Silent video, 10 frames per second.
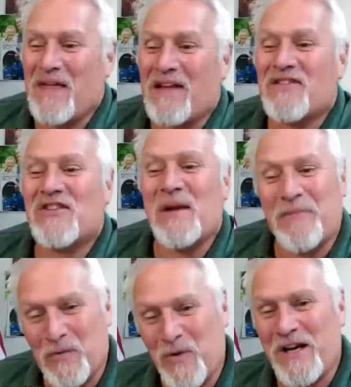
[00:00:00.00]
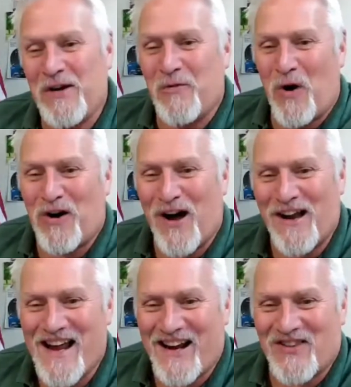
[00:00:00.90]
that's something we need to work on
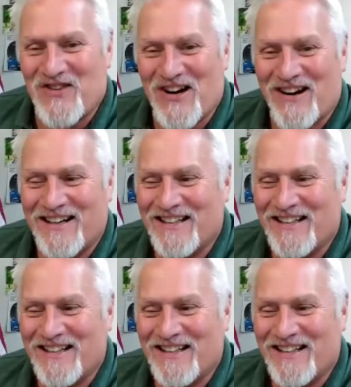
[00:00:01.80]
next year.